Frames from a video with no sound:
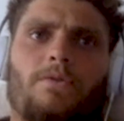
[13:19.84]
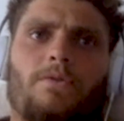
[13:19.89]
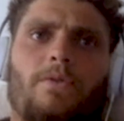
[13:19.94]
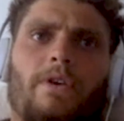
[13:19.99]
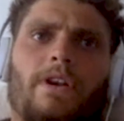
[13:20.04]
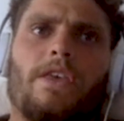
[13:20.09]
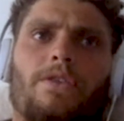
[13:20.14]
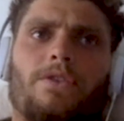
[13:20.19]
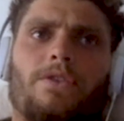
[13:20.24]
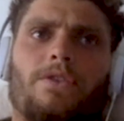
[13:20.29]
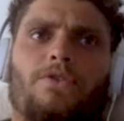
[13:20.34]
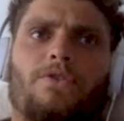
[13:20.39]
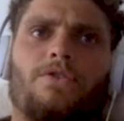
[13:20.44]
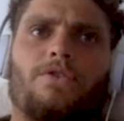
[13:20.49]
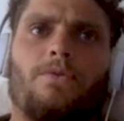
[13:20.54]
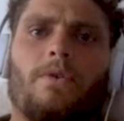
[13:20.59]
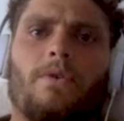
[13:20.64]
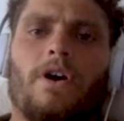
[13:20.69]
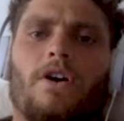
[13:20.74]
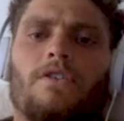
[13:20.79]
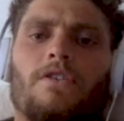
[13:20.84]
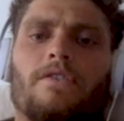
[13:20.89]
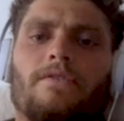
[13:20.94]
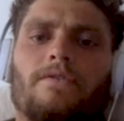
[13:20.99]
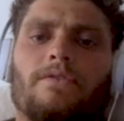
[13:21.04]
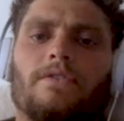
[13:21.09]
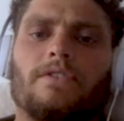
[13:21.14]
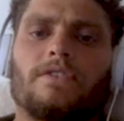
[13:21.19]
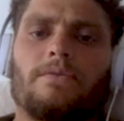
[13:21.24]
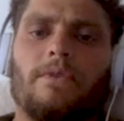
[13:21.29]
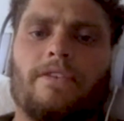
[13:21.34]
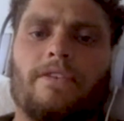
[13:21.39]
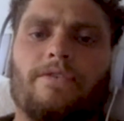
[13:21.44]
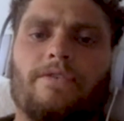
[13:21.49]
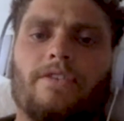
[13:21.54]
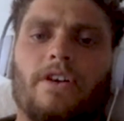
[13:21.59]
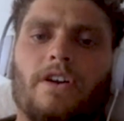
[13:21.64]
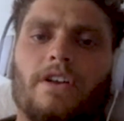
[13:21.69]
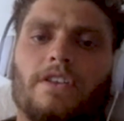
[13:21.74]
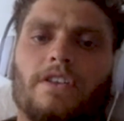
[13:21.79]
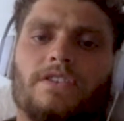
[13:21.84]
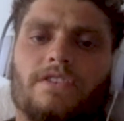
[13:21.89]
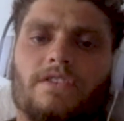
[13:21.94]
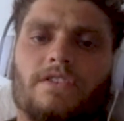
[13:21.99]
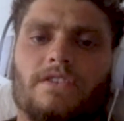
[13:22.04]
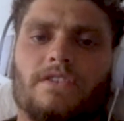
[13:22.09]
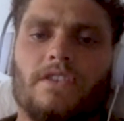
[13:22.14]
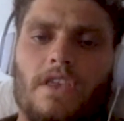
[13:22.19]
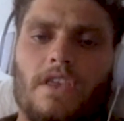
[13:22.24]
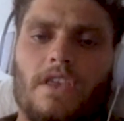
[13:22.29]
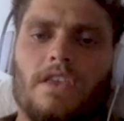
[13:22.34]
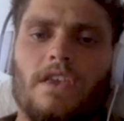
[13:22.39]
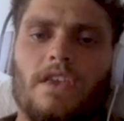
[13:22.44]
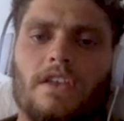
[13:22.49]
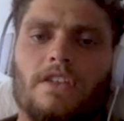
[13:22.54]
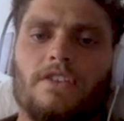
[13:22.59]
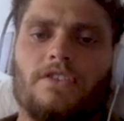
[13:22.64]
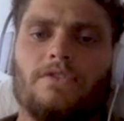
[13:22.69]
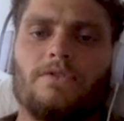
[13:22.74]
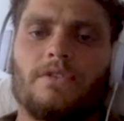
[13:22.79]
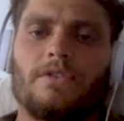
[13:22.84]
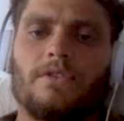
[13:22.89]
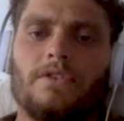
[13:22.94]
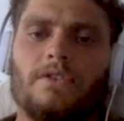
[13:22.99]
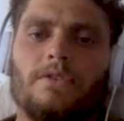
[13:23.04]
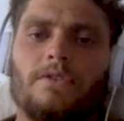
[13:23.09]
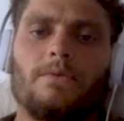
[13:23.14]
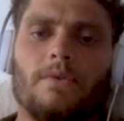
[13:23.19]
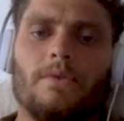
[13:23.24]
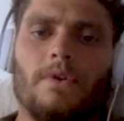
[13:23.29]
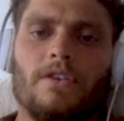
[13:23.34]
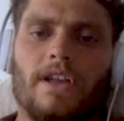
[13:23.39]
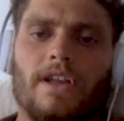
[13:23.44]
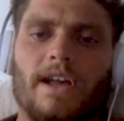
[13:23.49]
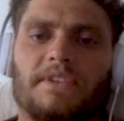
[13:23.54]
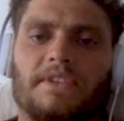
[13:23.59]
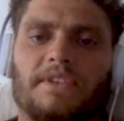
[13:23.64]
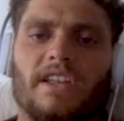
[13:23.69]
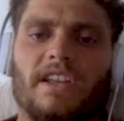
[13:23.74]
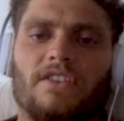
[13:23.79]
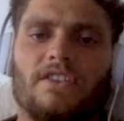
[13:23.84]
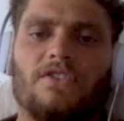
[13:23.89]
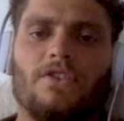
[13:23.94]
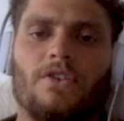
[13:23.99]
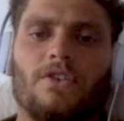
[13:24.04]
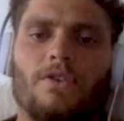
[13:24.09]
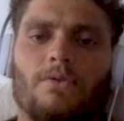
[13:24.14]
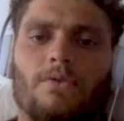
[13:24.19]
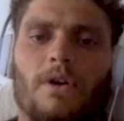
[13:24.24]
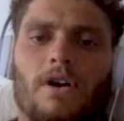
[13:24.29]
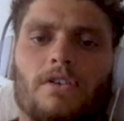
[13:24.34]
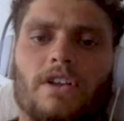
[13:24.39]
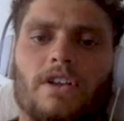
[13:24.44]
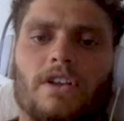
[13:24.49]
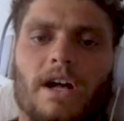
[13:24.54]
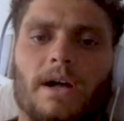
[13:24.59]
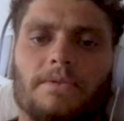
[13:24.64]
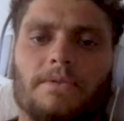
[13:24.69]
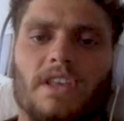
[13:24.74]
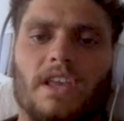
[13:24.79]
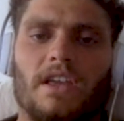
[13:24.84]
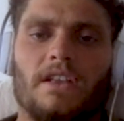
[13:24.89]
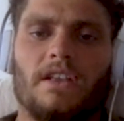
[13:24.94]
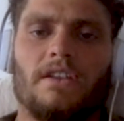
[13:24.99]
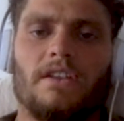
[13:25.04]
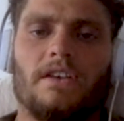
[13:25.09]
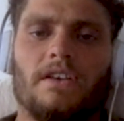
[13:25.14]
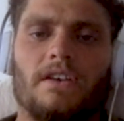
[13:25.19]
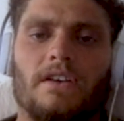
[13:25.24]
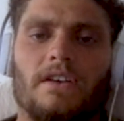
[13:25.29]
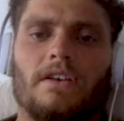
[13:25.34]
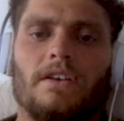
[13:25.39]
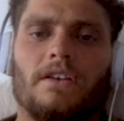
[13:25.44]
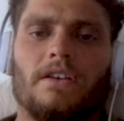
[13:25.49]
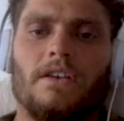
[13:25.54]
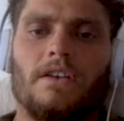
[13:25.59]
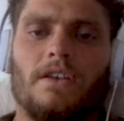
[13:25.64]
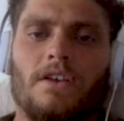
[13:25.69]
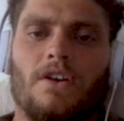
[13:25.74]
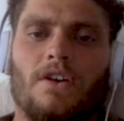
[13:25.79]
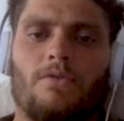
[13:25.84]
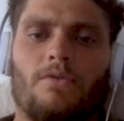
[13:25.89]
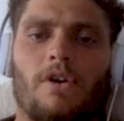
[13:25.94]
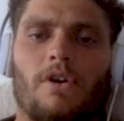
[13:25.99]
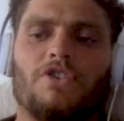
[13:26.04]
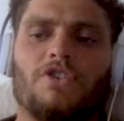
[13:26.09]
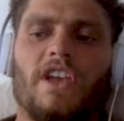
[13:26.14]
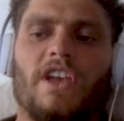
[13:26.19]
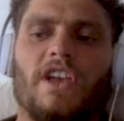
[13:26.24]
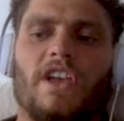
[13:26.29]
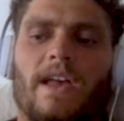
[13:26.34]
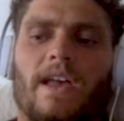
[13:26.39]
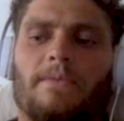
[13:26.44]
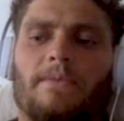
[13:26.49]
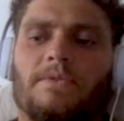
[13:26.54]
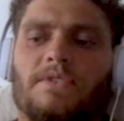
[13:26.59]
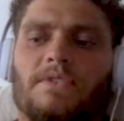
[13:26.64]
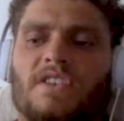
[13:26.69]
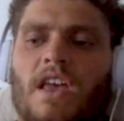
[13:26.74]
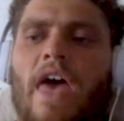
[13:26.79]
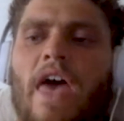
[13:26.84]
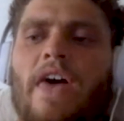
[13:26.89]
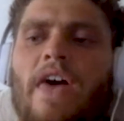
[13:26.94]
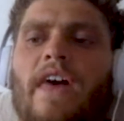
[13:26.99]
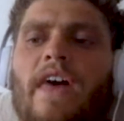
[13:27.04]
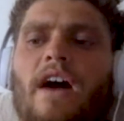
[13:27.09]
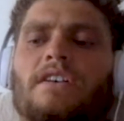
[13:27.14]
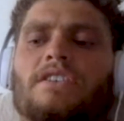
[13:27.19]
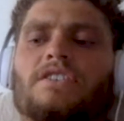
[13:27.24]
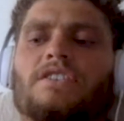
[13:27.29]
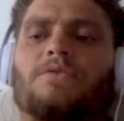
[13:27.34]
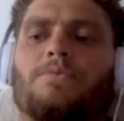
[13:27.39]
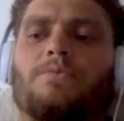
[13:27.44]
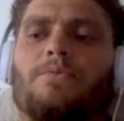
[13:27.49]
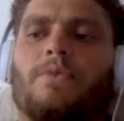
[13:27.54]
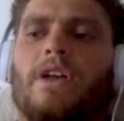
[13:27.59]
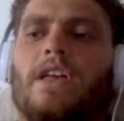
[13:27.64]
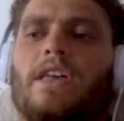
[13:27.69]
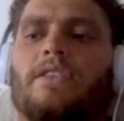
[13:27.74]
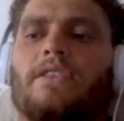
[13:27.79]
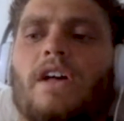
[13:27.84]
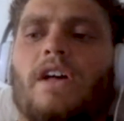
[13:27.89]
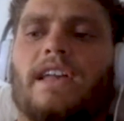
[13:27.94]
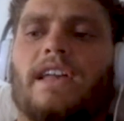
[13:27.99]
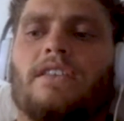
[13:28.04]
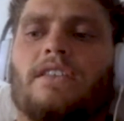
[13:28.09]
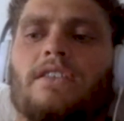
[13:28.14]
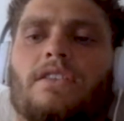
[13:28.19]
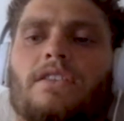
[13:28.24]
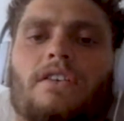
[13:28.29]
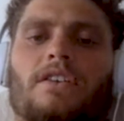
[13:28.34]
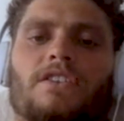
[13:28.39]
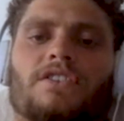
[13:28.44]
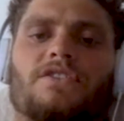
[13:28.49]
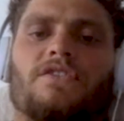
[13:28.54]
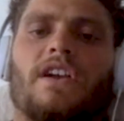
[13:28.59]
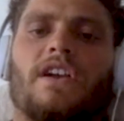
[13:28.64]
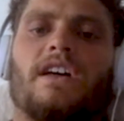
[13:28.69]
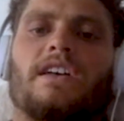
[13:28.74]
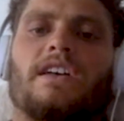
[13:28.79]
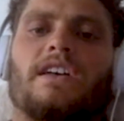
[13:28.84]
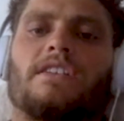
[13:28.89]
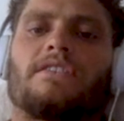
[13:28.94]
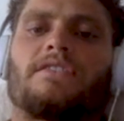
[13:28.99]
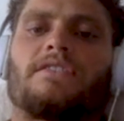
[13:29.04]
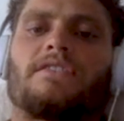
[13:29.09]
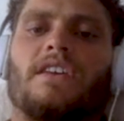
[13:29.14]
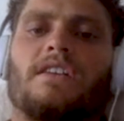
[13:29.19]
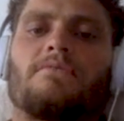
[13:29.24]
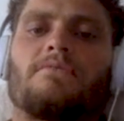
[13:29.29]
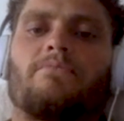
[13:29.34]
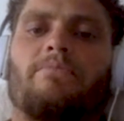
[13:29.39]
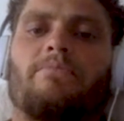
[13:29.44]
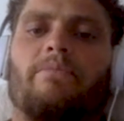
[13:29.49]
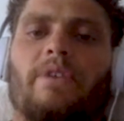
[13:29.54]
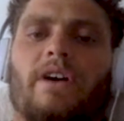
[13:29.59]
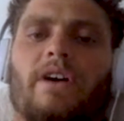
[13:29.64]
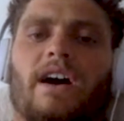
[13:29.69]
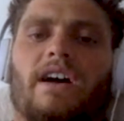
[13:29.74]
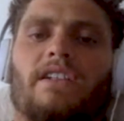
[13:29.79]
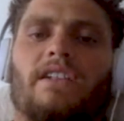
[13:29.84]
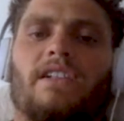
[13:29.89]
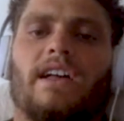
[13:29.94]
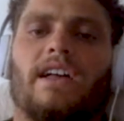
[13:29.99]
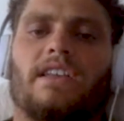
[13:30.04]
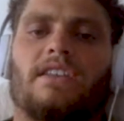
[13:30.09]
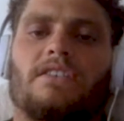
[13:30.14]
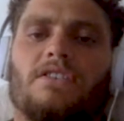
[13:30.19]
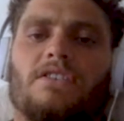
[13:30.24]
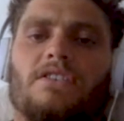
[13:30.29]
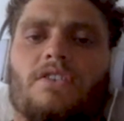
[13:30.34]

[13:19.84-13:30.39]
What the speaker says: 2012 was my first year doing World Cups. I did 2 World Cups and World Champs. That was with like the Australian team, but like